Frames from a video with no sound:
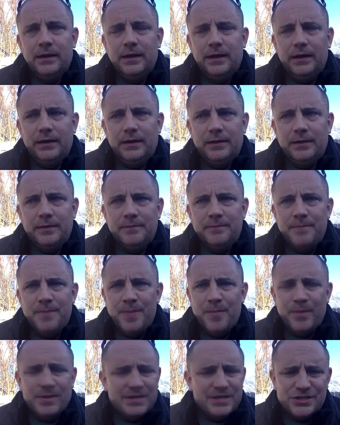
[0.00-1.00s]

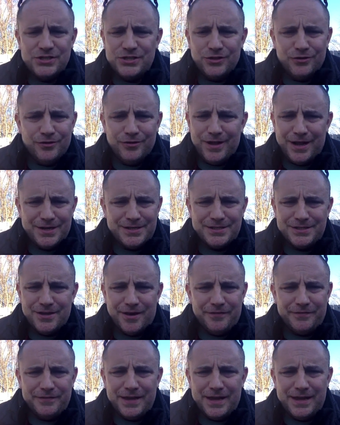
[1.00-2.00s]
But there's still a lot of
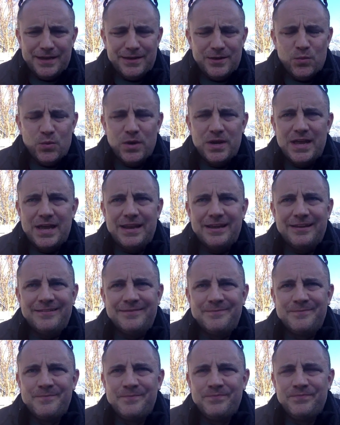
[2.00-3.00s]
stuff that, you know, we're getting,
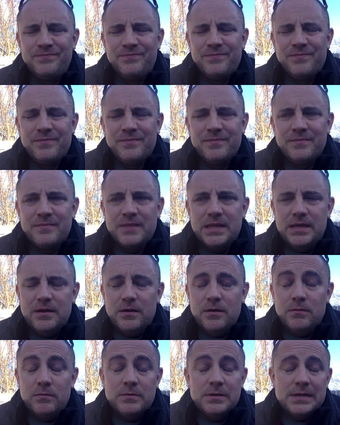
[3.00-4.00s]
you
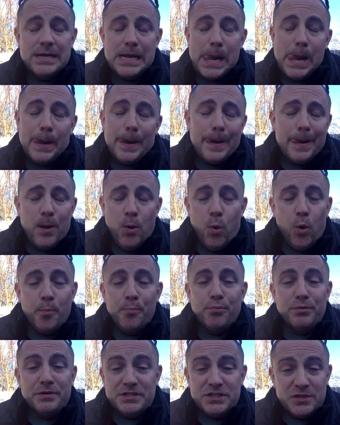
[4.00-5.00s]
know,
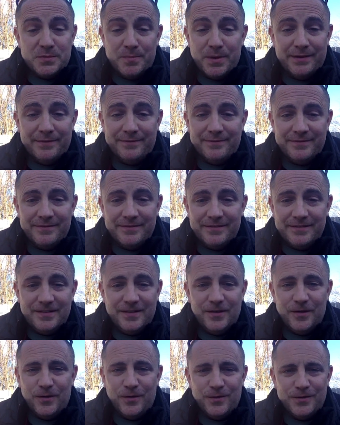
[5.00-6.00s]
corporate spin,
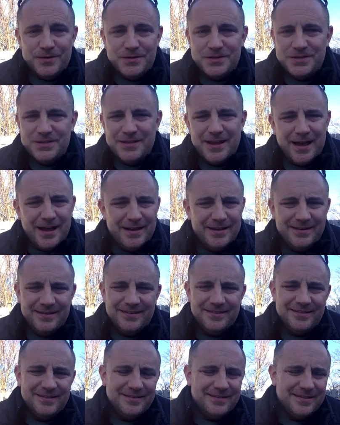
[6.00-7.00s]
you know, and just not
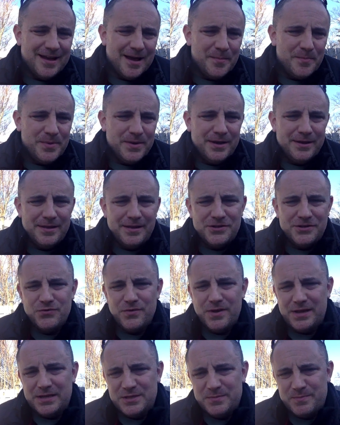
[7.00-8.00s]
being that
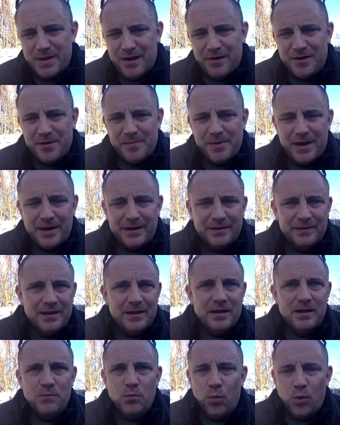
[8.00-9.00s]
transparent about it.
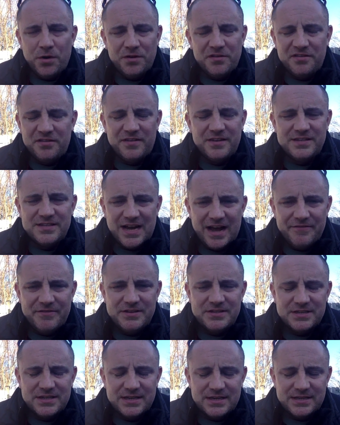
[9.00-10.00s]
And one of the things,
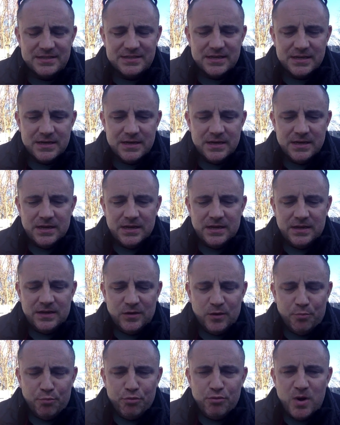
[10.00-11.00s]
obviously, is, you
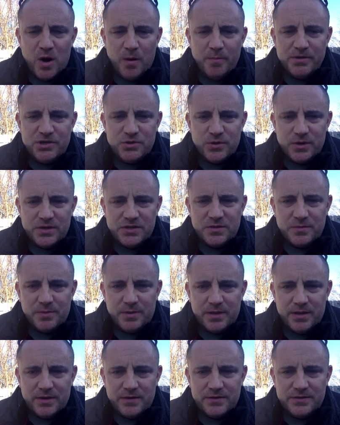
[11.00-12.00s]
know, pre-arbitration
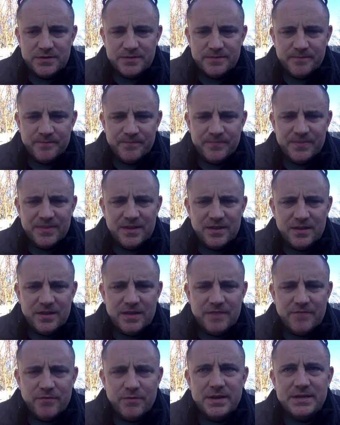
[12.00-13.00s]
players. And
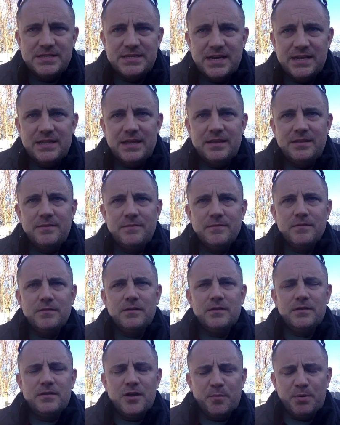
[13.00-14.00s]
they've already said that
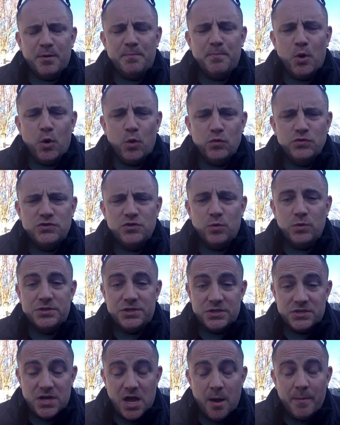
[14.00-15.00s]
their proposal, which
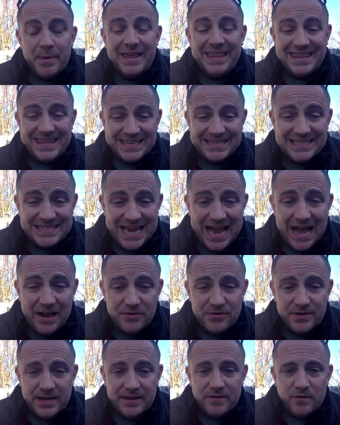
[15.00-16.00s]
is coming this
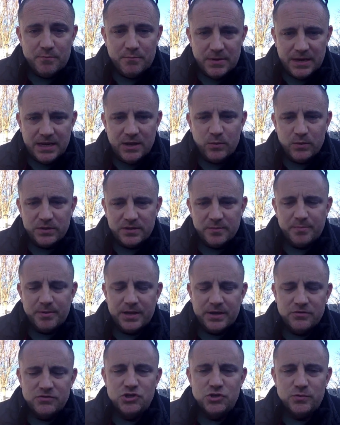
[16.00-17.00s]
Saturday, they're meeting with the
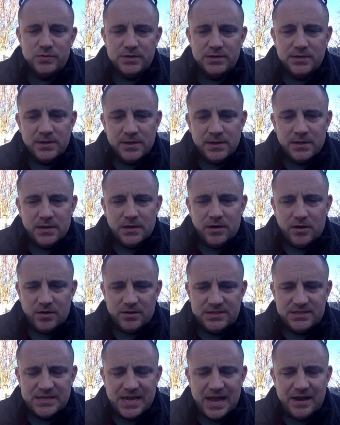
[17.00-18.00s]
players' union
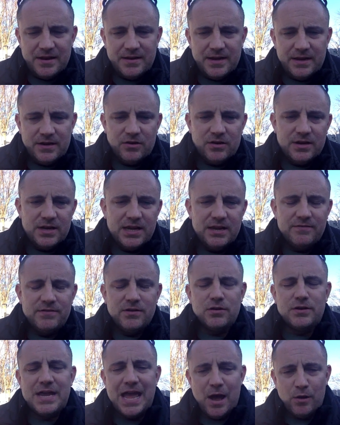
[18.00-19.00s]
on Saturday, and they're going to give
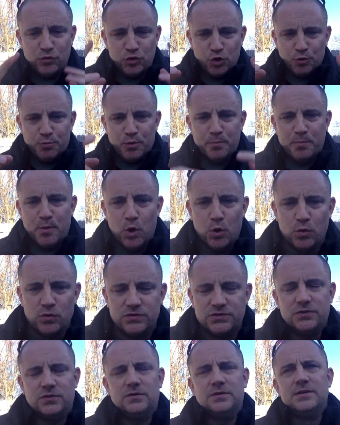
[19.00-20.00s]
their
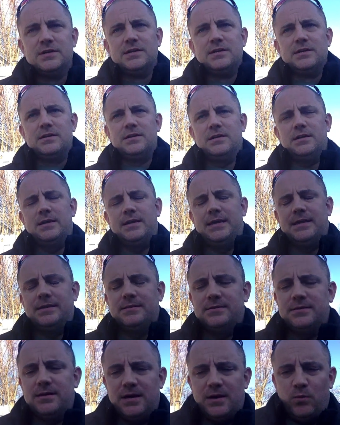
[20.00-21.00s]
counter-proposal.
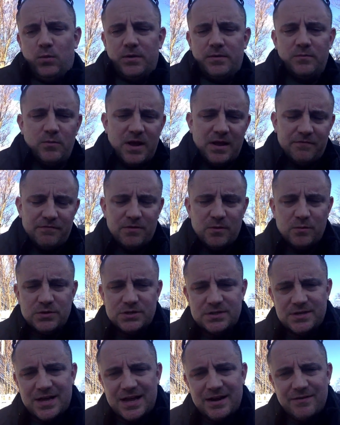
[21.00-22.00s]
And what Manfred
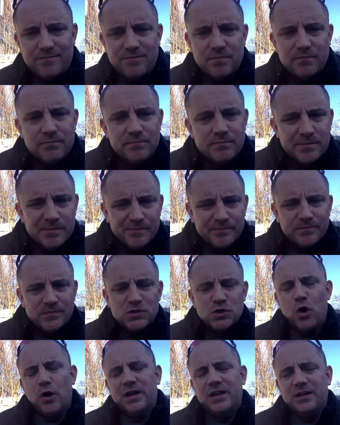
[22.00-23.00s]
was kind of
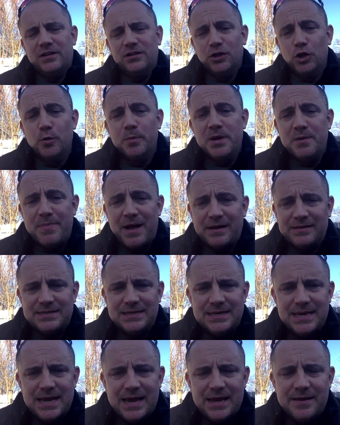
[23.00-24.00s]
talking a little bit about
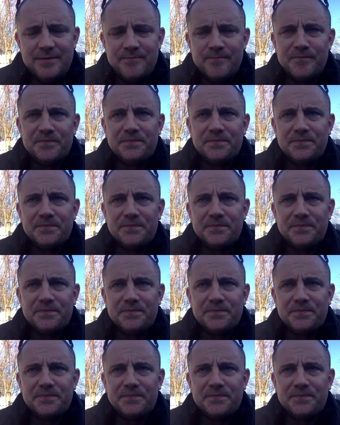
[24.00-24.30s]
today,